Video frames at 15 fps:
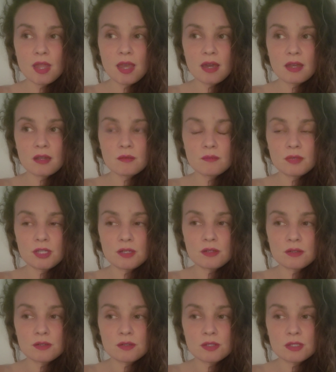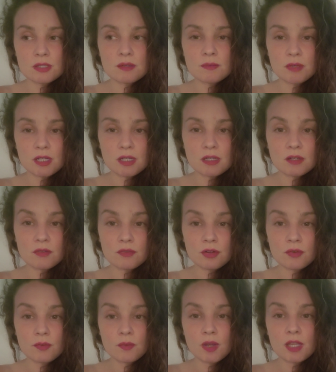and abused in many
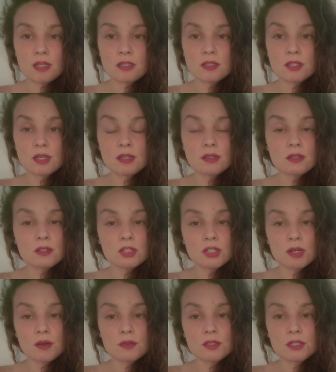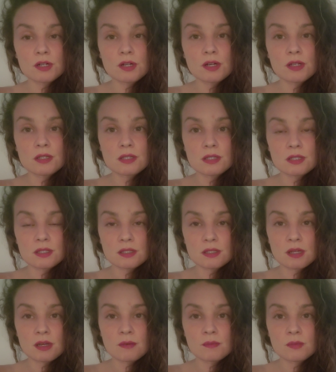different ways in the shelter
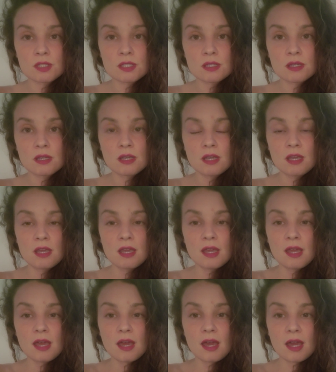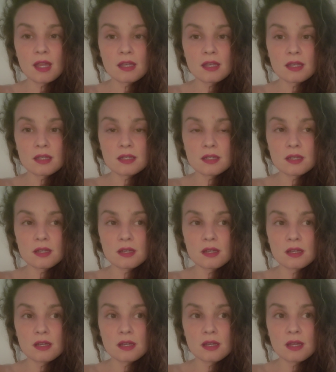systems and
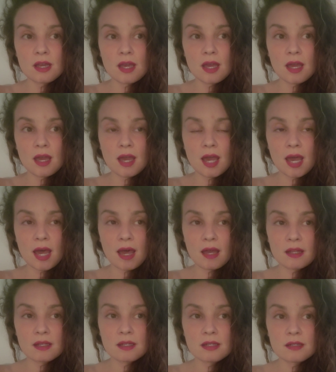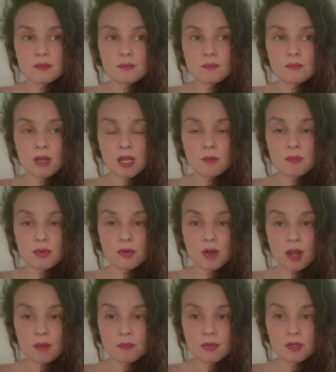had my
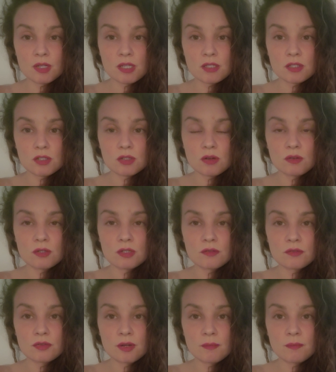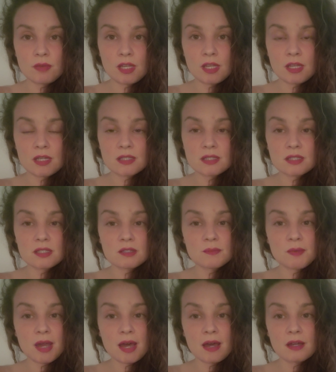property stolen from me and
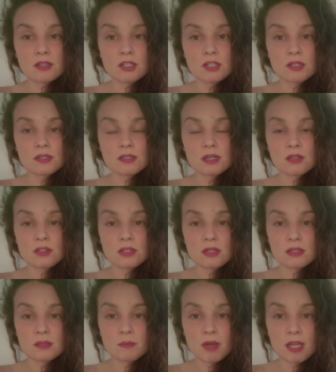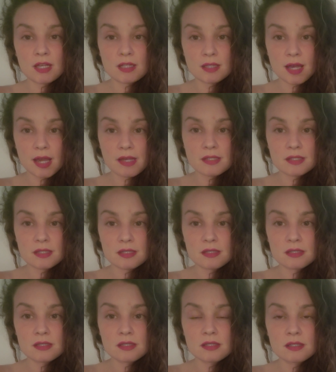smashed, such as my
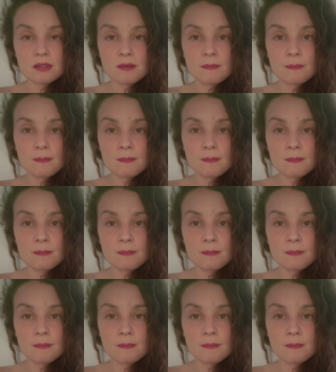glasses.